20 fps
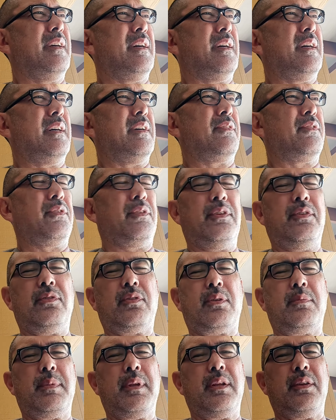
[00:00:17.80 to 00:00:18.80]
Uh, so these
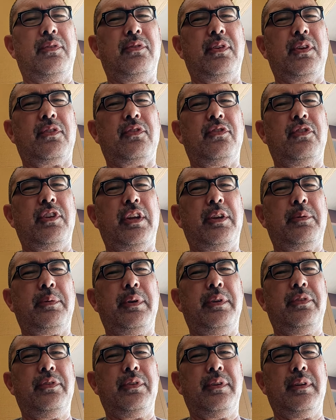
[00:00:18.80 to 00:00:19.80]
are going to be the sixth
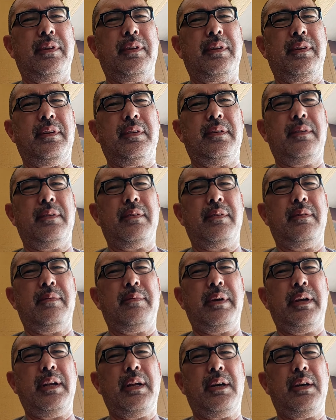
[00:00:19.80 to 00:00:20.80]
generation.
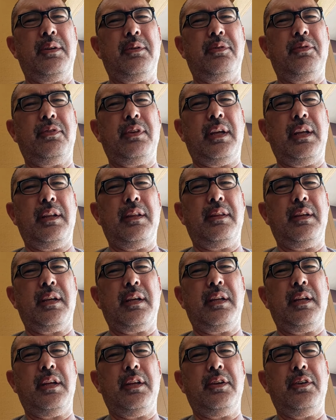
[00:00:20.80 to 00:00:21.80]
Right now I don't see
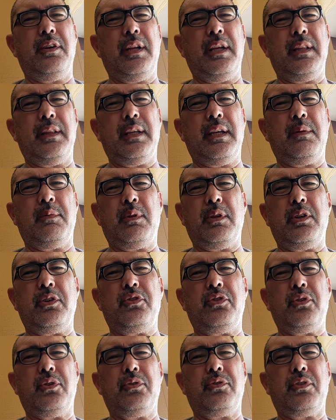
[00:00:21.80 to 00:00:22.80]
anything on the internet that really
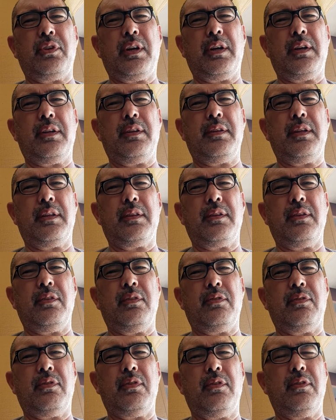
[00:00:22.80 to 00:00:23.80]
shows you how to take
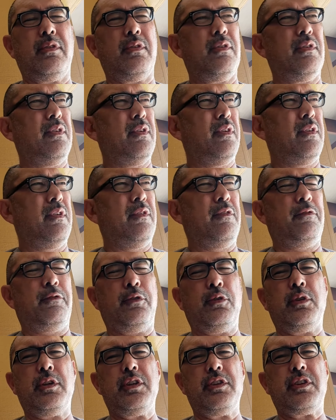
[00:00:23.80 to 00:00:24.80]
these
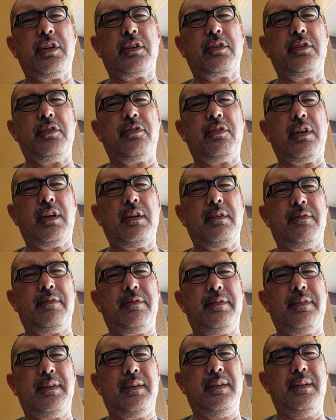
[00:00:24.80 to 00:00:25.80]
fuel injectors off.
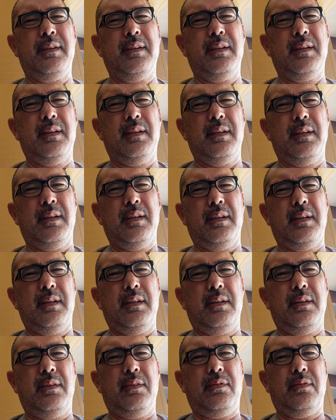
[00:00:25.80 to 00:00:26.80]

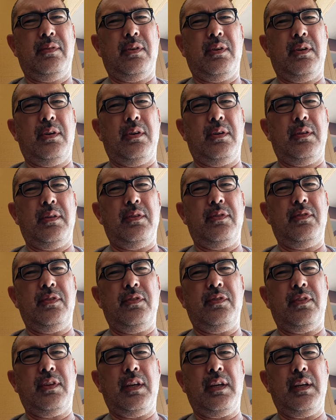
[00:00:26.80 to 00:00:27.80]
So this
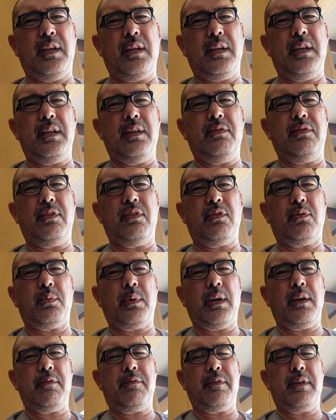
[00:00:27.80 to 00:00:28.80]
is the easiest
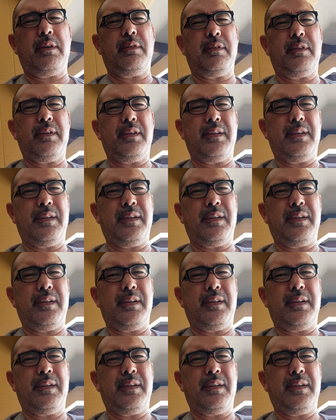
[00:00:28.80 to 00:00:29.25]
way I found.